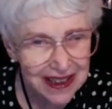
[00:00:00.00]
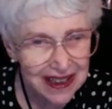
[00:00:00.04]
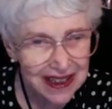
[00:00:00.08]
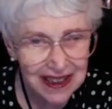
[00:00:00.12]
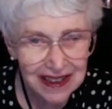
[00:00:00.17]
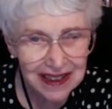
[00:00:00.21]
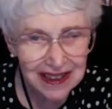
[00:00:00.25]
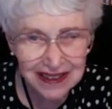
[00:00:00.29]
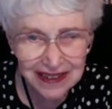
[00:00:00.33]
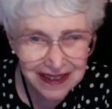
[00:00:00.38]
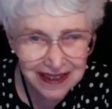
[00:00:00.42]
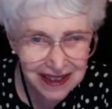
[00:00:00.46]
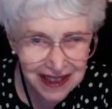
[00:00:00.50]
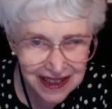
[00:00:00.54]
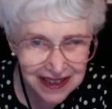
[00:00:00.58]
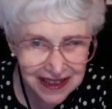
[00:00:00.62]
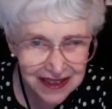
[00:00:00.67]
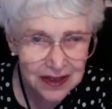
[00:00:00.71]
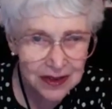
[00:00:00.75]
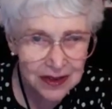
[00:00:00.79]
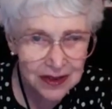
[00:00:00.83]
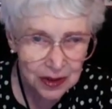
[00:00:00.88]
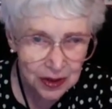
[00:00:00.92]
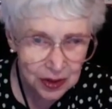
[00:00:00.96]
are
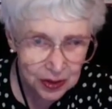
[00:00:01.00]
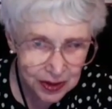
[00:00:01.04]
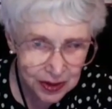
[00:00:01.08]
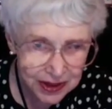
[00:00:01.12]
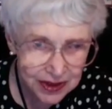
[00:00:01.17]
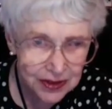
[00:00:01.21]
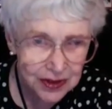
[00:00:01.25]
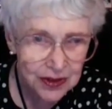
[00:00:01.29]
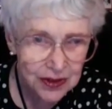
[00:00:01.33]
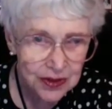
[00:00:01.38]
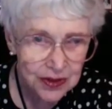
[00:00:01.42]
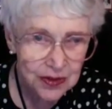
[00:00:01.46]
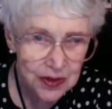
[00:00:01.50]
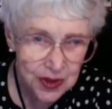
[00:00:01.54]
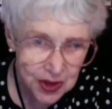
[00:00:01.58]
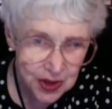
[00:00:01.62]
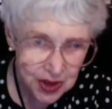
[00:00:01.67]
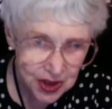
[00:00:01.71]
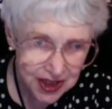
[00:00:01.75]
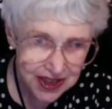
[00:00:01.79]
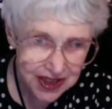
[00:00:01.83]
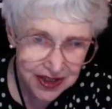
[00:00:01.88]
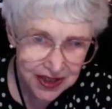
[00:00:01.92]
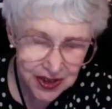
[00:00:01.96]
not going to
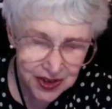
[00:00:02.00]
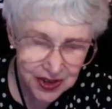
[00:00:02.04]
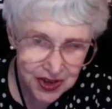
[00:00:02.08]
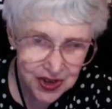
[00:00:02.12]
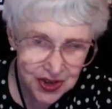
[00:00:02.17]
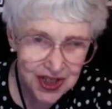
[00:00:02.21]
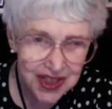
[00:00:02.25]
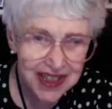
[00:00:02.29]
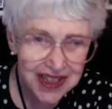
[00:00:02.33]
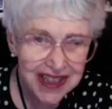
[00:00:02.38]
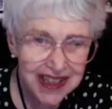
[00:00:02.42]
change.